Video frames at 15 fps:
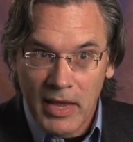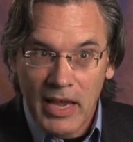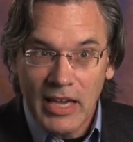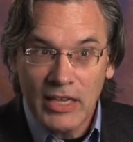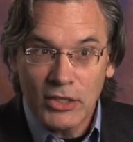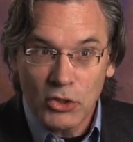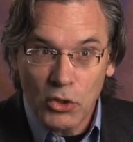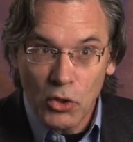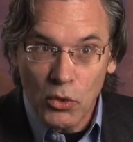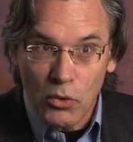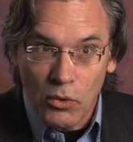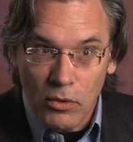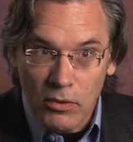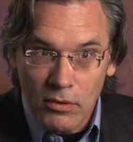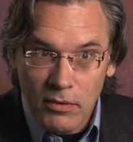He's
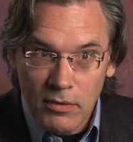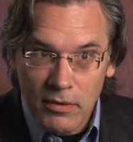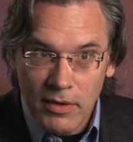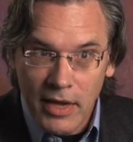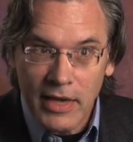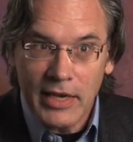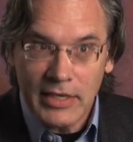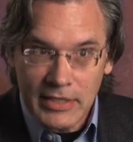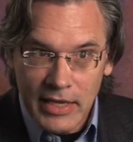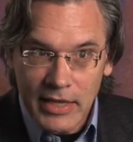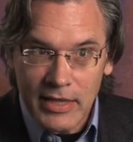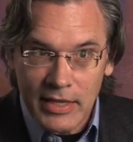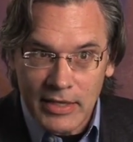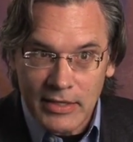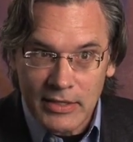2, and he
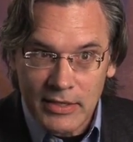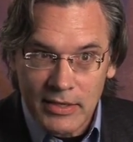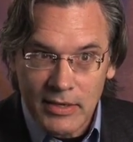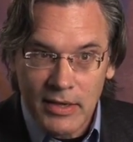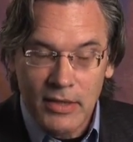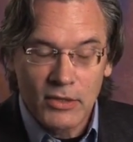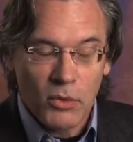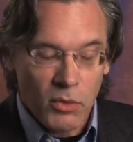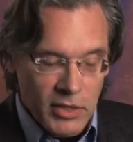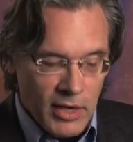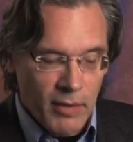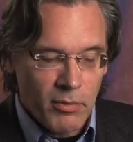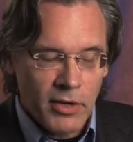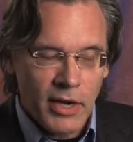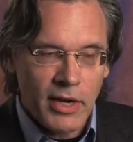said this. So we
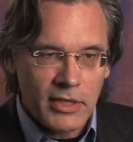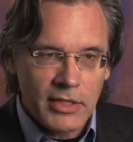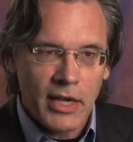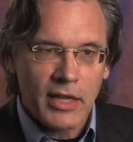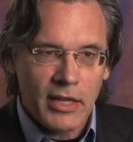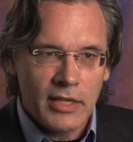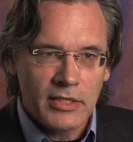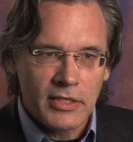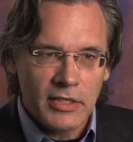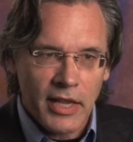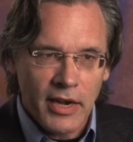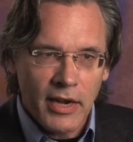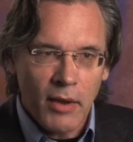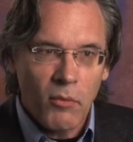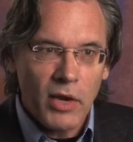typed it in exactly as he said
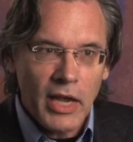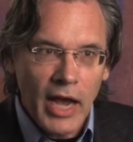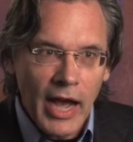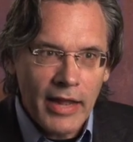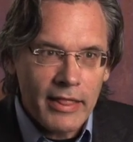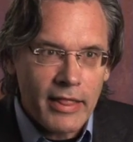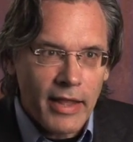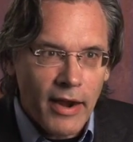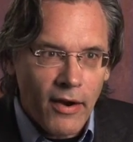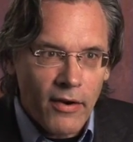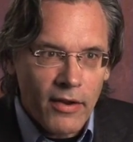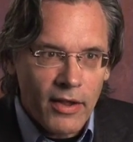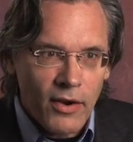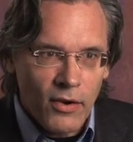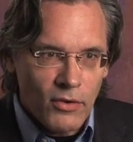it, and we got there,
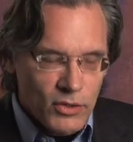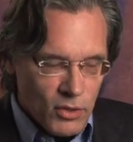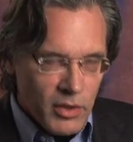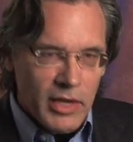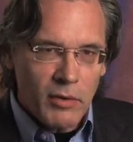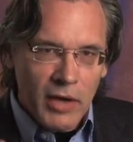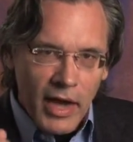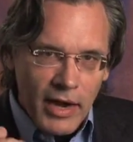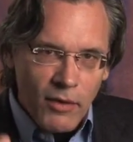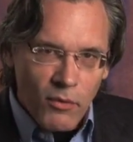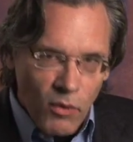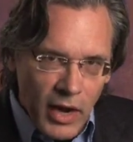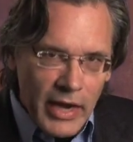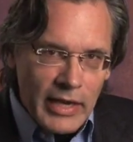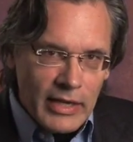so he got it
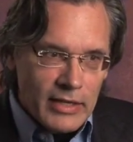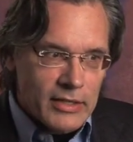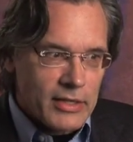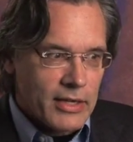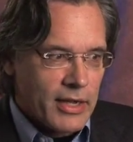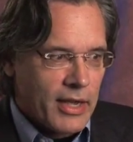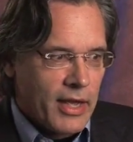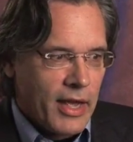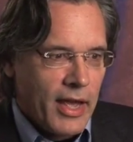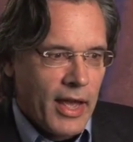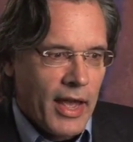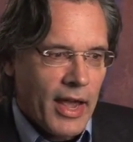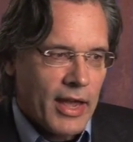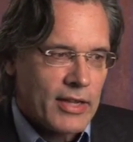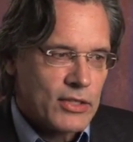right.
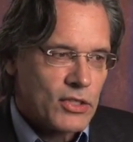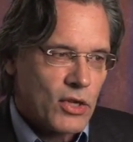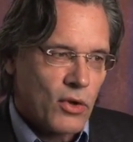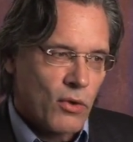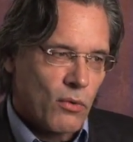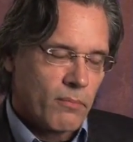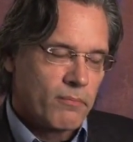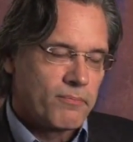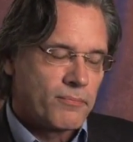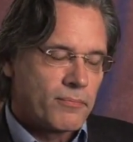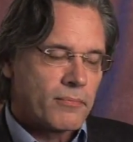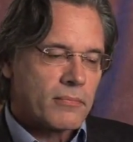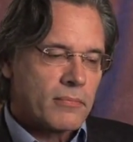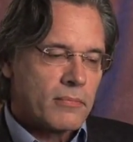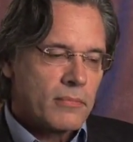And so
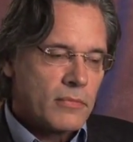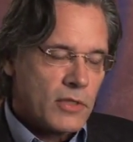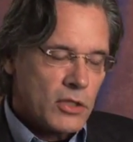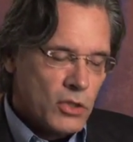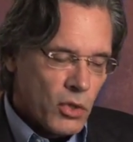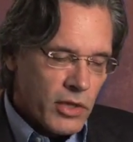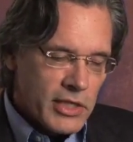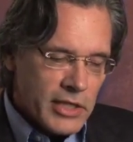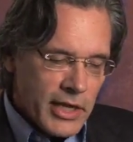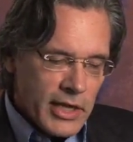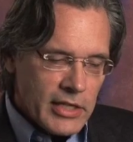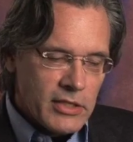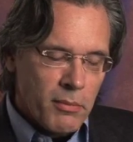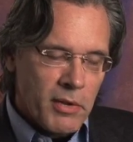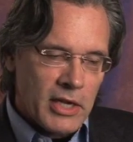these
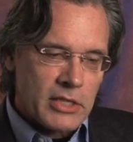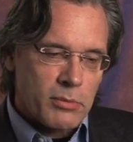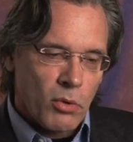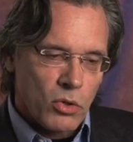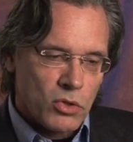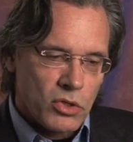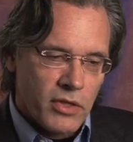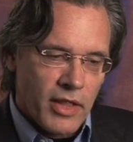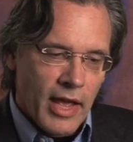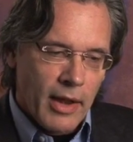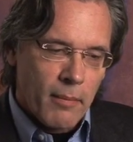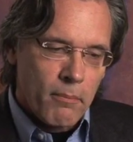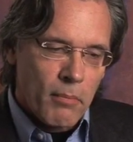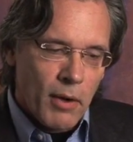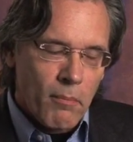kids have been exposed to
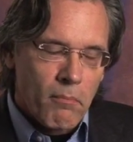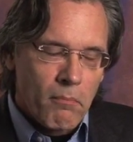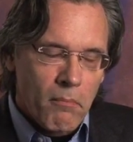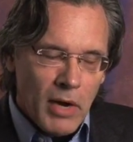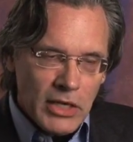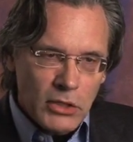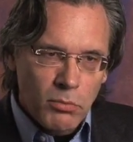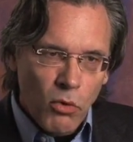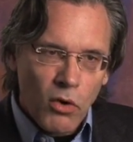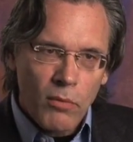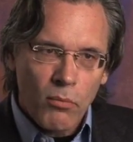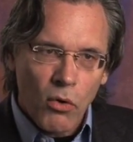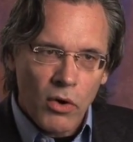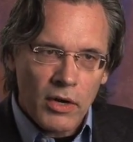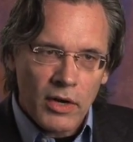that. But much more
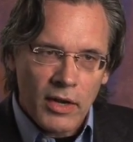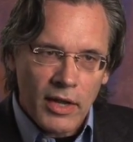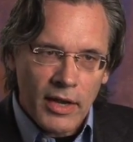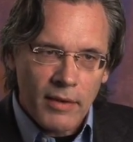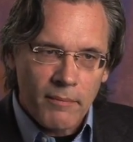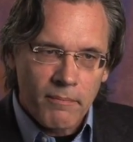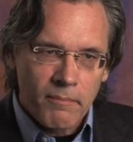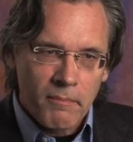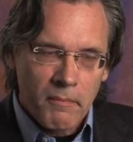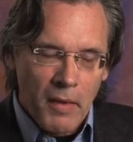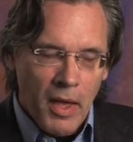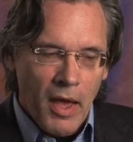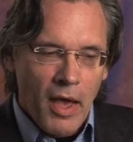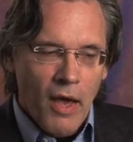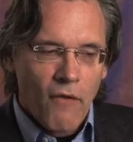importantly,
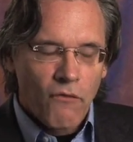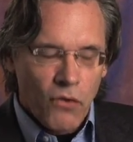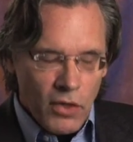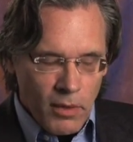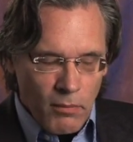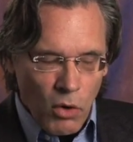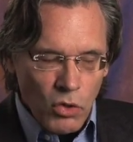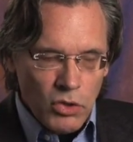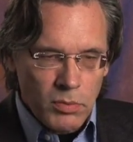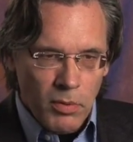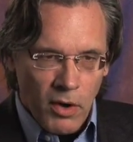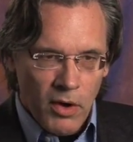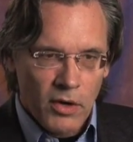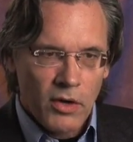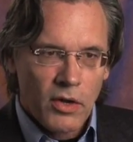for the most
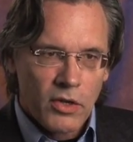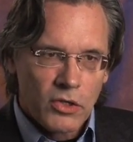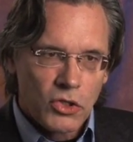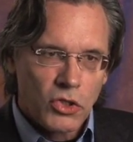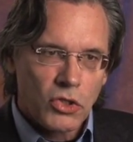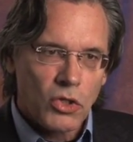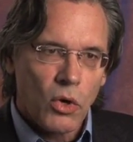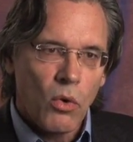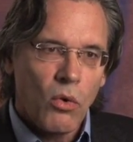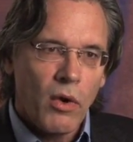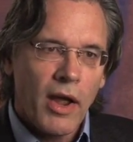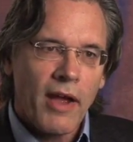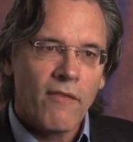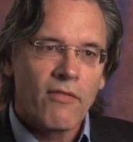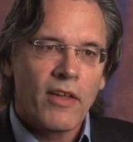part, so
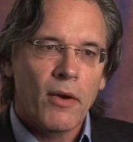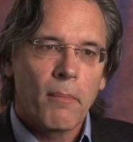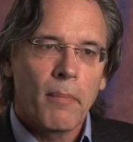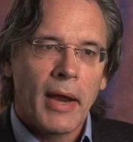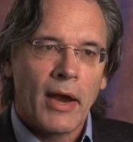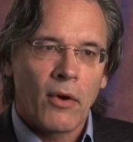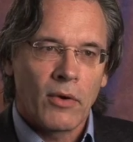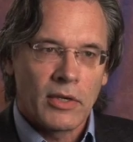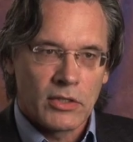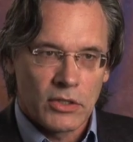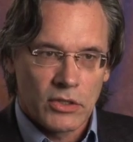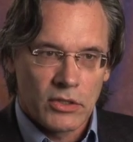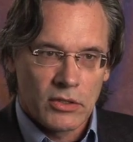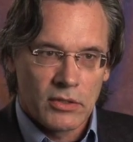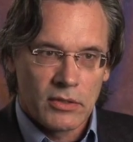have their parents.